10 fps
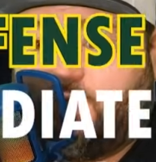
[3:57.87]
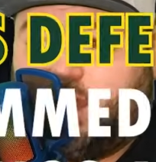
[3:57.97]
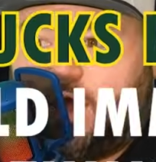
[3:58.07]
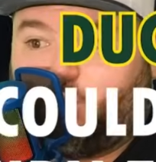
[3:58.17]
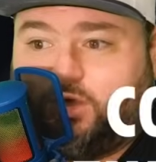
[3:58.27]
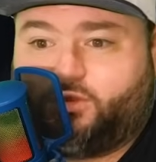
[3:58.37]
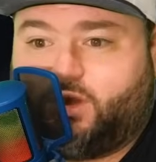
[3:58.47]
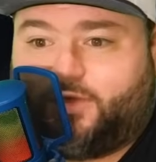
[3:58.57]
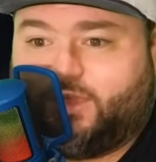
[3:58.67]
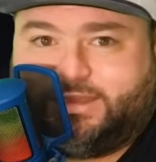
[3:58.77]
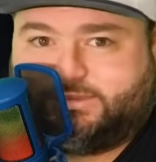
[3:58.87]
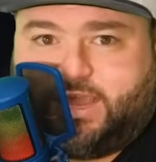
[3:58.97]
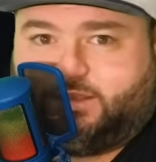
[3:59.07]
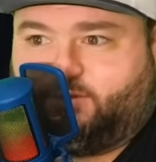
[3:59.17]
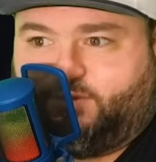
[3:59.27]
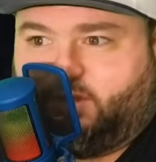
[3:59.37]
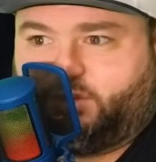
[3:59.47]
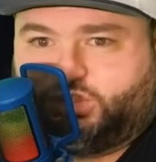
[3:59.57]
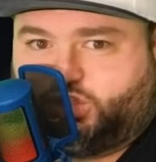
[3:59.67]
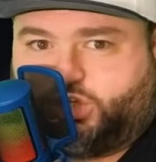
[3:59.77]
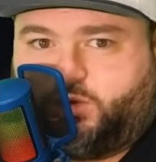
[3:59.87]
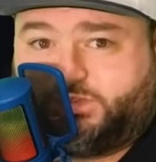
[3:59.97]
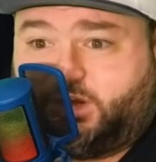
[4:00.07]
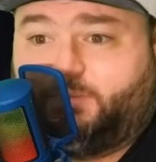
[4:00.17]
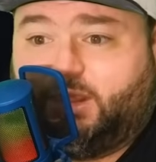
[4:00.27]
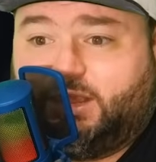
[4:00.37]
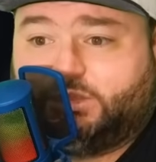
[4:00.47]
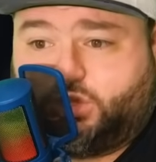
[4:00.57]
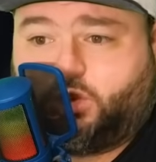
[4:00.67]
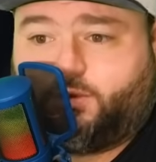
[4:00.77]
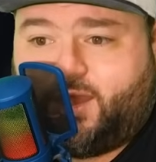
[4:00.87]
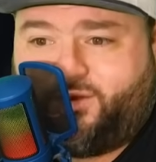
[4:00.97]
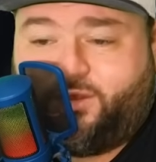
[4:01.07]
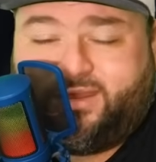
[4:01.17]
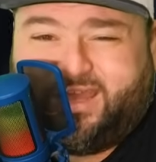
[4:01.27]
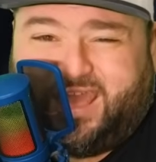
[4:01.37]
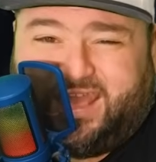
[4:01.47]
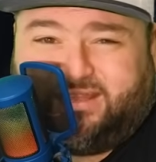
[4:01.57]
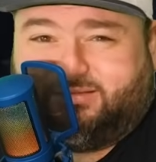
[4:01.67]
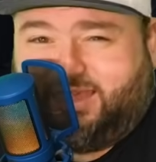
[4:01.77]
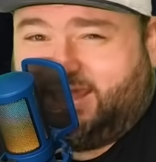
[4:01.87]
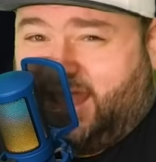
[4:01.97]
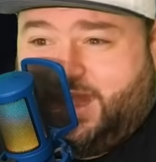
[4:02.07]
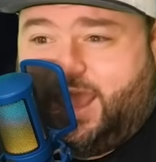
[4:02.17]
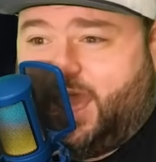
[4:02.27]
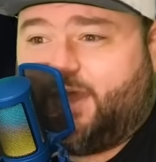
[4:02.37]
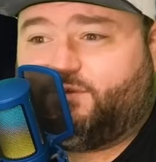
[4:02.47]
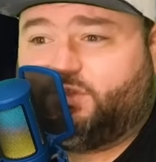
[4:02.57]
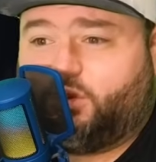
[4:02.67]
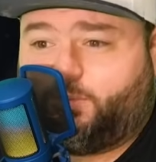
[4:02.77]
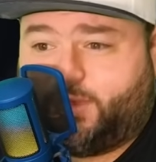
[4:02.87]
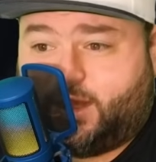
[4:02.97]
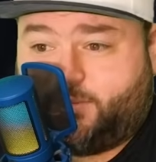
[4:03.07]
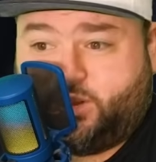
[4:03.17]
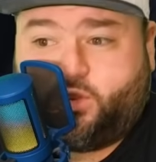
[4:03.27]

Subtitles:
on whether or not they could take the field and just show us an immediate turnaround. And they kind of have a little bit. I mean,